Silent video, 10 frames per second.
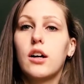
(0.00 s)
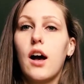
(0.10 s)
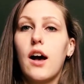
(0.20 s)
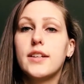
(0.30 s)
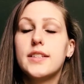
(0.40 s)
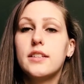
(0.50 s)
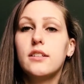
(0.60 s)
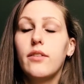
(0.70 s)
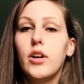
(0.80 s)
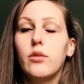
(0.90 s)
I still have
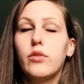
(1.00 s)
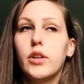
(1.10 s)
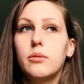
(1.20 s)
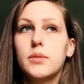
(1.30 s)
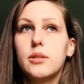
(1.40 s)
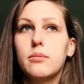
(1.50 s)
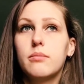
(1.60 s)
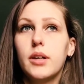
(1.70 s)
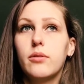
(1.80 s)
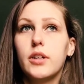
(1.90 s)
not filmed my
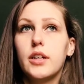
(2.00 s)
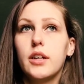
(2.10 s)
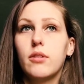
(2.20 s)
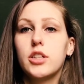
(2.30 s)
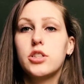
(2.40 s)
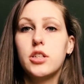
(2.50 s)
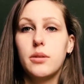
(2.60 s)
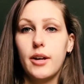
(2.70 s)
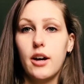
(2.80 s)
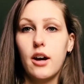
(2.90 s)
Reading Rush T B R,